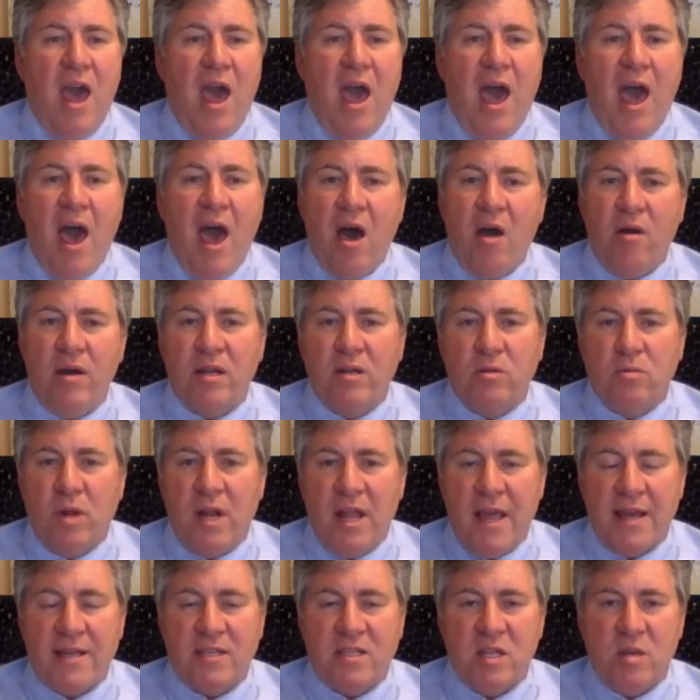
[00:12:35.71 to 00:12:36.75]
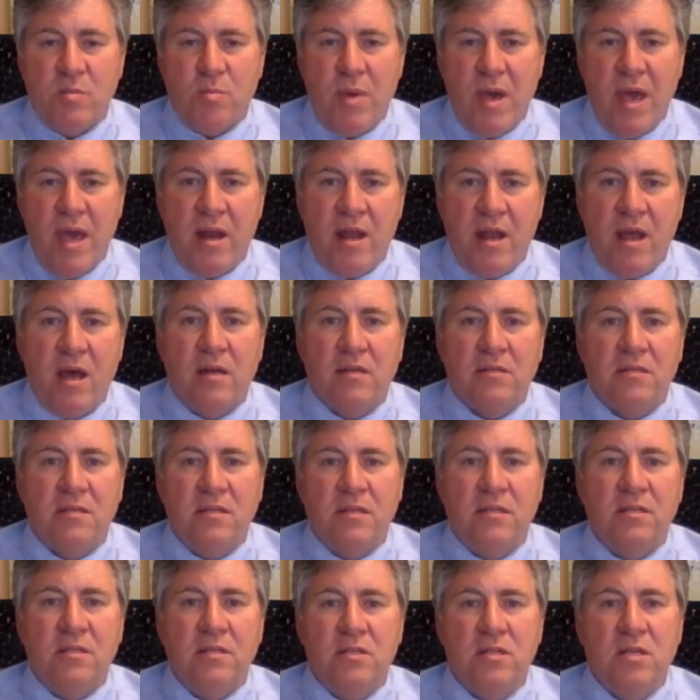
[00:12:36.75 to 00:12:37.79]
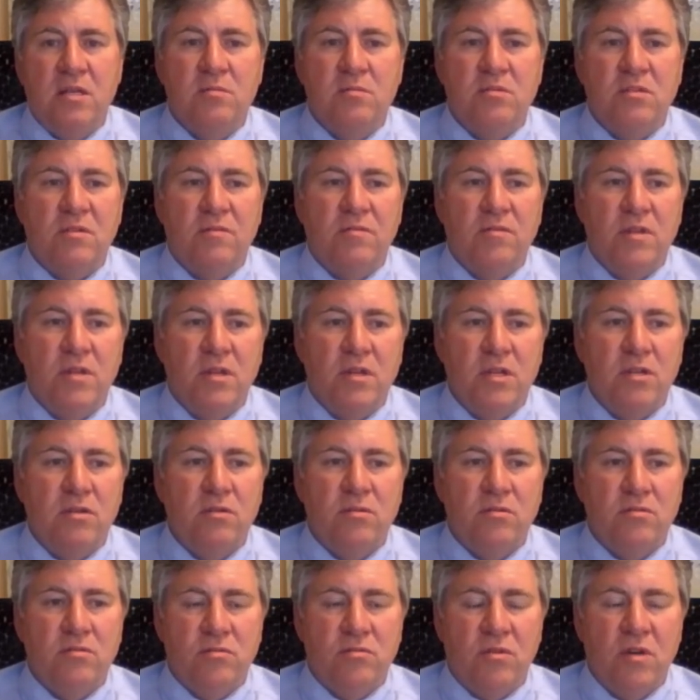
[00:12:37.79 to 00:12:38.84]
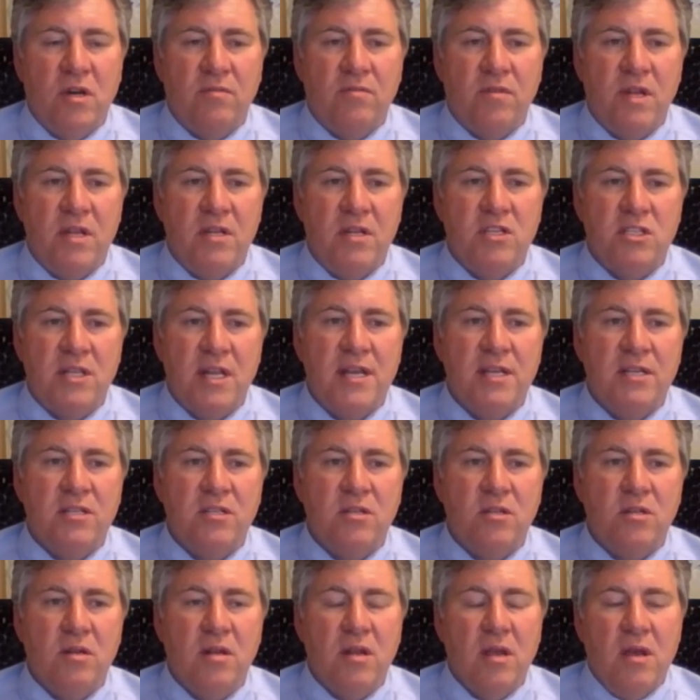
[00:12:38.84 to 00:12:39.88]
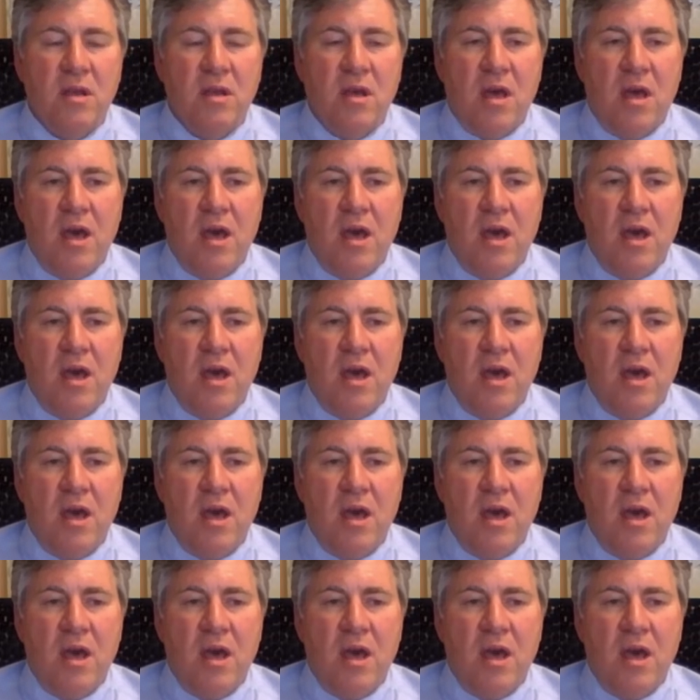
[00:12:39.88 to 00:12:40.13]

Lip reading: How it will actually pan out in terms of the new draft legislation